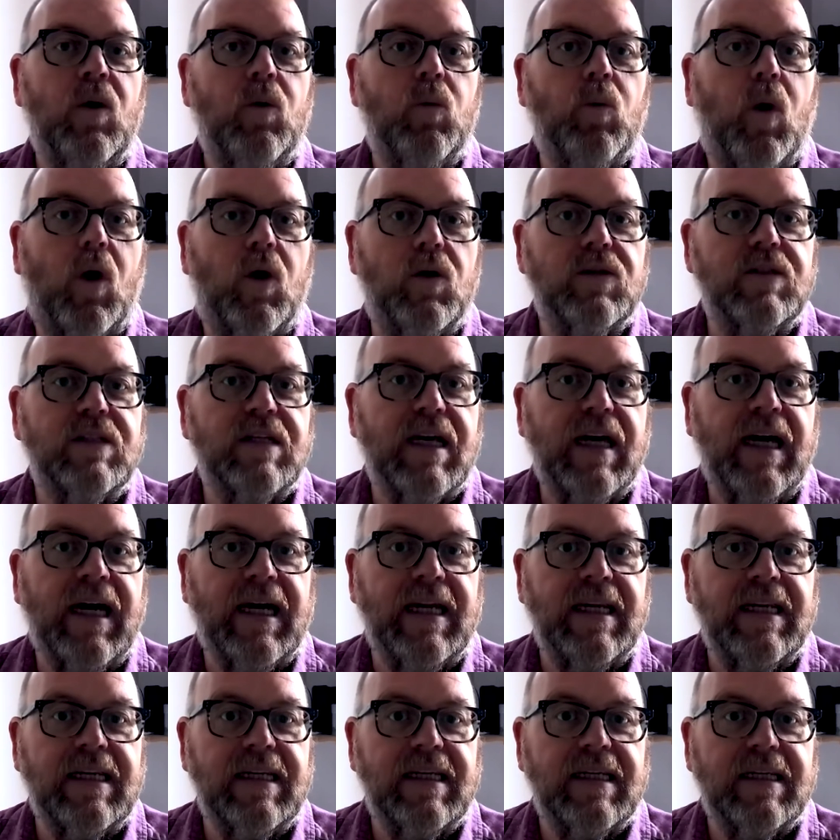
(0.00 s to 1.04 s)
was
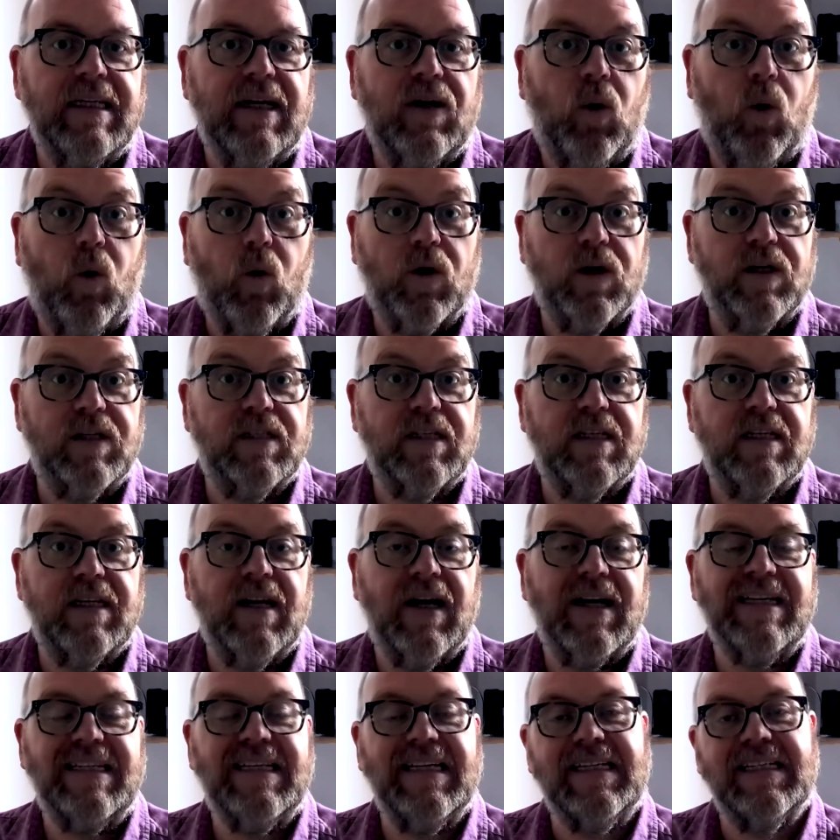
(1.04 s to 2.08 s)
in August
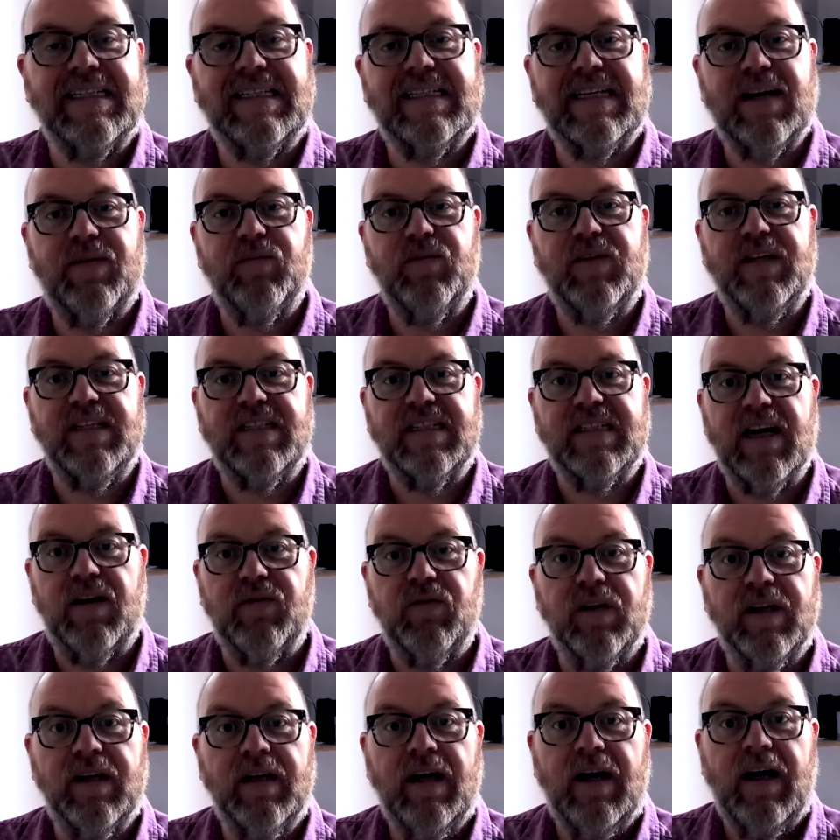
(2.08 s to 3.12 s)

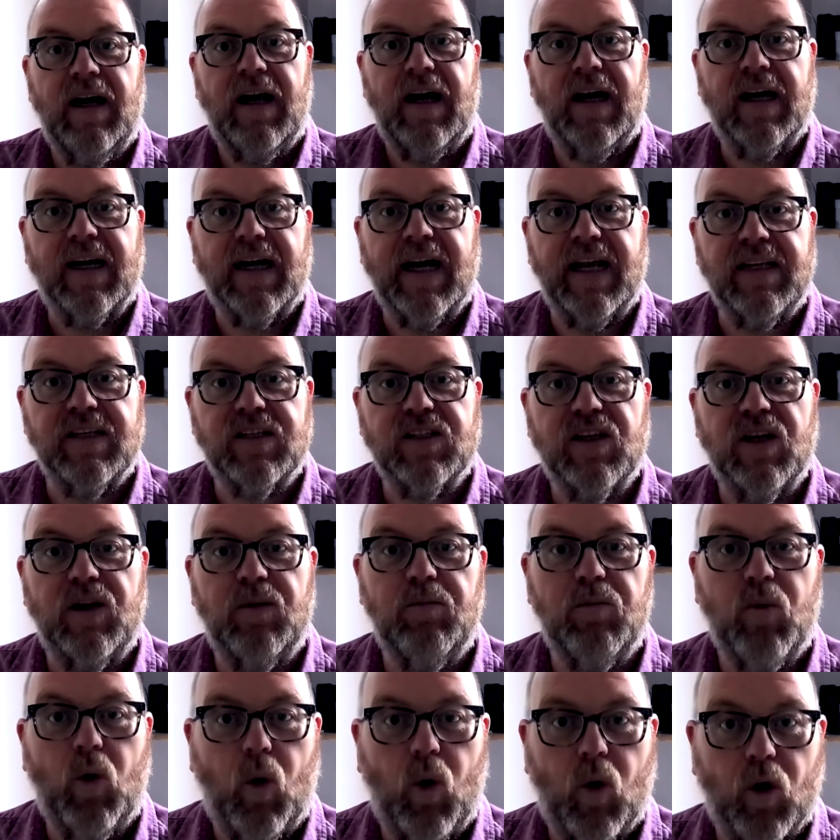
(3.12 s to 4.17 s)
1977 against
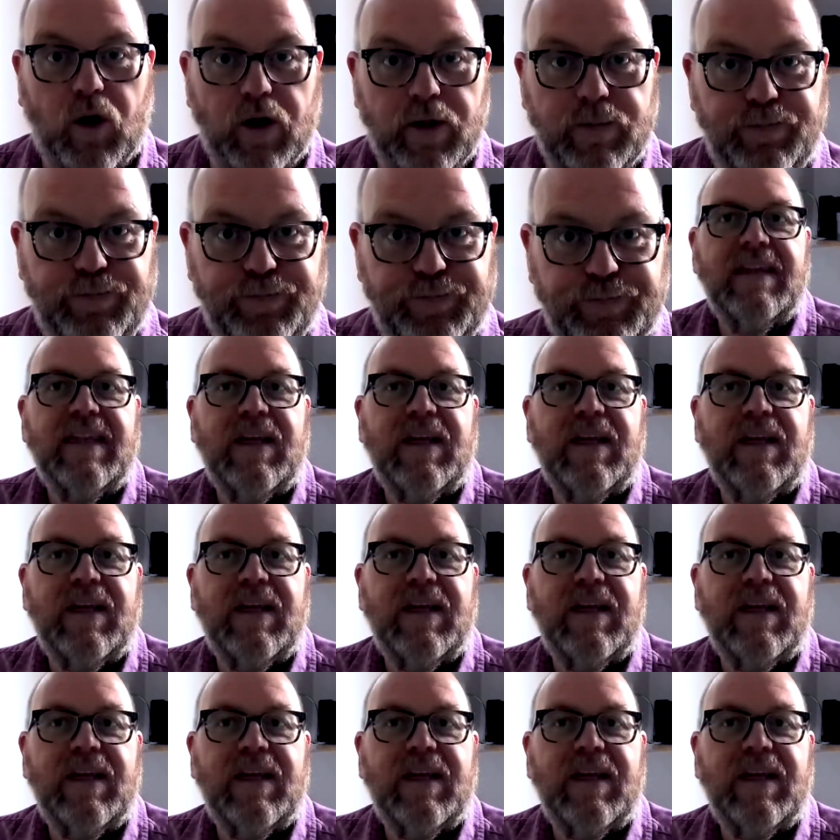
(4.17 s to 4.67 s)
Glamorgan.